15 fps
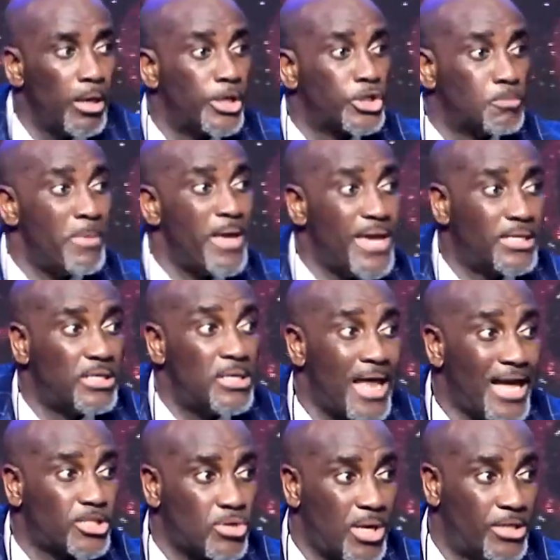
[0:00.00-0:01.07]
Put your
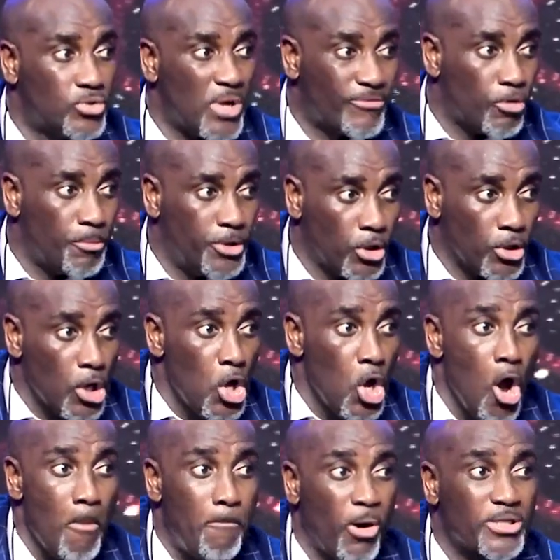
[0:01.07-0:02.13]
hands together. That's what
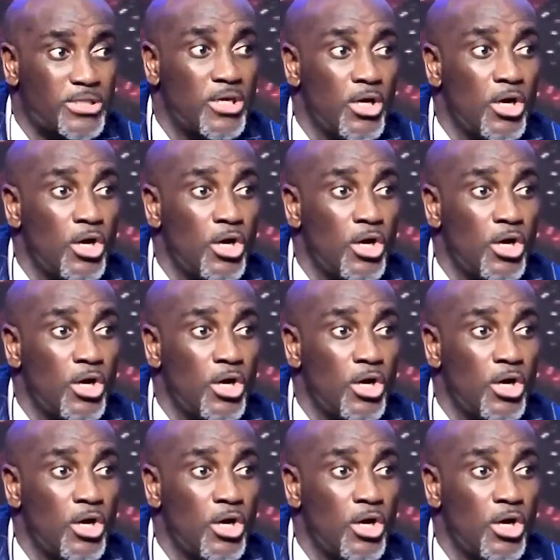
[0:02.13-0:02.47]
Hebrews says.